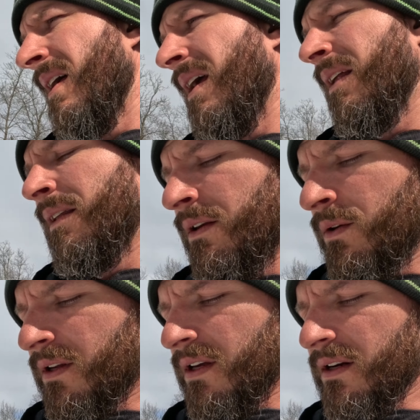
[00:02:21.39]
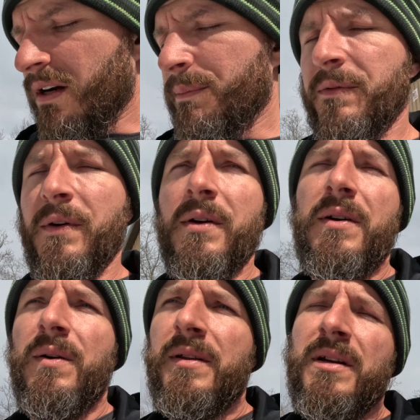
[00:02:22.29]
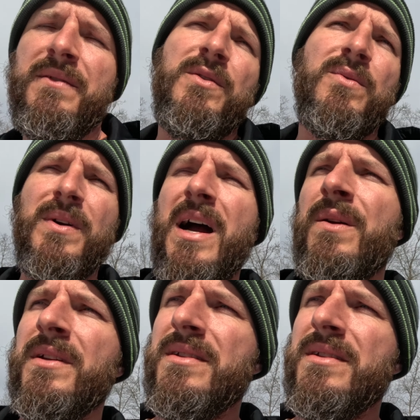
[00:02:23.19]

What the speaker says: And then you could get a couple vertical, and then if you round